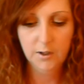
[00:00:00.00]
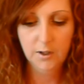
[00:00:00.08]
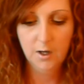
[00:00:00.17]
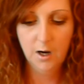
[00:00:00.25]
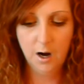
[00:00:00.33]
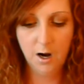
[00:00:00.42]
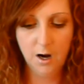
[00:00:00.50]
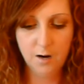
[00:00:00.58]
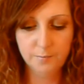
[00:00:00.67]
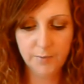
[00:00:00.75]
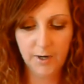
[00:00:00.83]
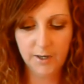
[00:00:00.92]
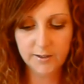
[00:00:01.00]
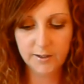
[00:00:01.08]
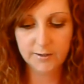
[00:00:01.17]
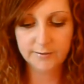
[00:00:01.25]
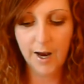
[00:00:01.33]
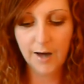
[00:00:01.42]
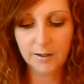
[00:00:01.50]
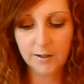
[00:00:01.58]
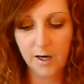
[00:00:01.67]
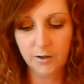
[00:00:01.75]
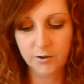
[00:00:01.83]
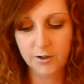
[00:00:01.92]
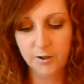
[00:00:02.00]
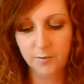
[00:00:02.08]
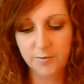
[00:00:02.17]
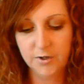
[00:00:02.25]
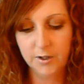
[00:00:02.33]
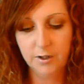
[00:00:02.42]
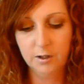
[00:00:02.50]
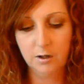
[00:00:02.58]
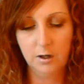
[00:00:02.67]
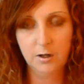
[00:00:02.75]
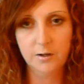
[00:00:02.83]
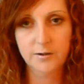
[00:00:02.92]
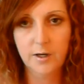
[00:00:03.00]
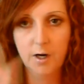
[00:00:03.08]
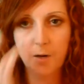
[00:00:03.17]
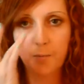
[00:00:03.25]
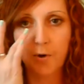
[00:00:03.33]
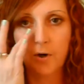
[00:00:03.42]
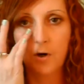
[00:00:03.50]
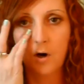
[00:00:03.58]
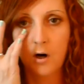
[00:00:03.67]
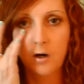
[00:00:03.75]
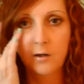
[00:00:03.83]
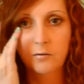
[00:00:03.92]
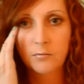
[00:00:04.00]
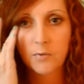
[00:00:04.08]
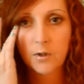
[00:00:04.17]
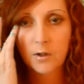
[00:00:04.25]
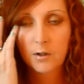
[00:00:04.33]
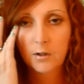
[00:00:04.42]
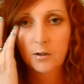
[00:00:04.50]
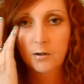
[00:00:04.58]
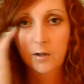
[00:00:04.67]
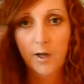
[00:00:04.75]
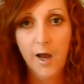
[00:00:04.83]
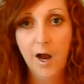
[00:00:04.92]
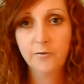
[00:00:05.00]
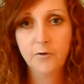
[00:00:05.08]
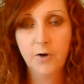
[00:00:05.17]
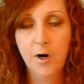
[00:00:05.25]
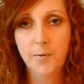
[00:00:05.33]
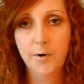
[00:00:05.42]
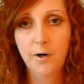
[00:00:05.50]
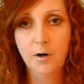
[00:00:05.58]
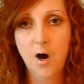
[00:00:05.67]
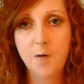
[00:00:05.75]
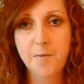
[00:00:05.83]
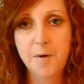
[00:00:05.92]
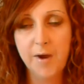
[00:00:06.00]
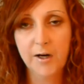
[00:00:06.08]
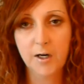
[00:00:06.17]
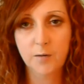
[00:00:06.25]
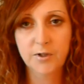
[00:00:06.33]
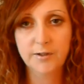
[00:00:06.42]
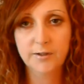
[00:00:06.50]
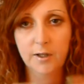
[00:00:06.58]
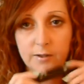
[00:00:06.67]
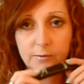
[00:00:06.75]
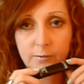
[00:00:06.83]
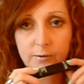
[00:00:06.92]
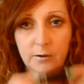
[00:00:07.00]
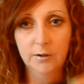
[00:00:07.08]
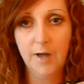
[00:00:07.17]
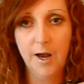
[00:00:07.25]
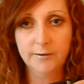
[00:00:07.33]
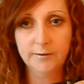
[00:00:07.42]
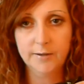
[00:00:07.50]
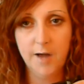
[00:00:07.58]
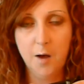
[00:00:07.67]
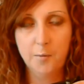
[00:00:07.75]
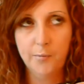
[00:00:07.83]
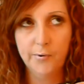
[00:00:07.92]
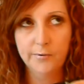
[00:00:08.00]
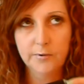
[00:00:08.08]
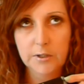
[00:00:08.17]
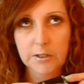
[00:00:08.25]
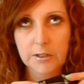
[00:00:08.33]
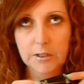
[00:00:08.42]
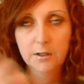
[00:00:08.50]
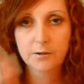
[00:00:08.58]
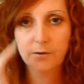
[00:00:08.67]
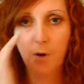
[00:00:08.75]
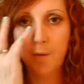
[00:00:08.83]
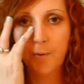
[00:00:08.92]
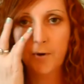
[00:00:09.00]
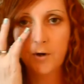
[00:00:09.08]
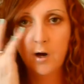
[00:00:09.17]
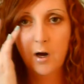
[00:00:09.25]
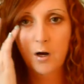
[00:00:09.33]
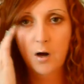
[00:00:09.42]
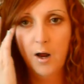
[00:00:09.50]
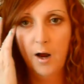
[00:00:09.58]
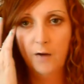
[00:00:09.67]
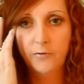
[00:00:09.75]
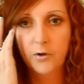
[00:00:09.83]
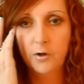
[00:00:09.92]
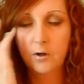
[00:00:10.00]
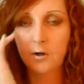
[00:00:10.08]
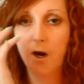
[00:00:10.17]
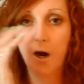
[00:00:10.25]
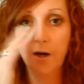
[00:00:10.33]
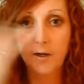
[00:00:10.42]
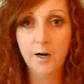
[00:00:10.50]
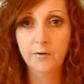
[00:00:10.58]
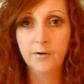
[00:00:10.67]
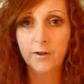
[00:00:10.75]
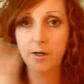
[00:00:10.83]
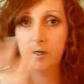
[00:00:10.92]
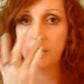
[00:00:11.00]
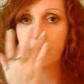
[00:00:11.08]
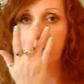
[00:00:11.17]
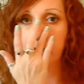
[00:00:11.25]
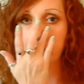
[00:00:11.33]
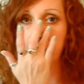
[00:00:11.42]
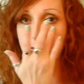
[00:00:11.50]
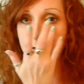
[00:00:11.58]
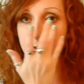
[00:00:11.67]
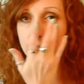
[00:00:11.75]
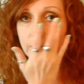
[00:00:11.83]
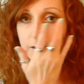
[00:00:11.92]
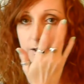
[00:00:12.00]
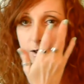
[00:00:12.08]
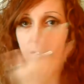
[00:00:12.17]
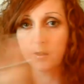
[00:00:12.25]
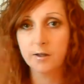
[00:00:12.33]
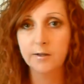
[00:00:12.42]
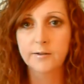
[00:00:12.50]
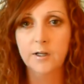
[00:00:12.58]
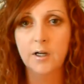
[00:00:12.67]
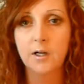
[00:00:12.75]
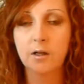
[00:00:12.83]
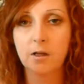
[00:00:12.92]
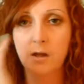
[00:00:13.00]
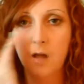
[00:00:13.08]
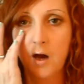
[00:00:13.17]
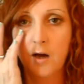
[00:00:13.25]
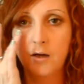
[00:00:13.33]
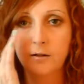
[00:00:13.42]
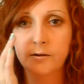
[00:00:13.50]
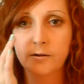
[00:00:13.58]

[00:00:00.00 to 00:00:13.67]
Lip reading: But I did exactly how she told me she did hers, and I put it on after I put on all my makeup. She said this was her last step. So I put it on after I did everything, and you could literally see the lines.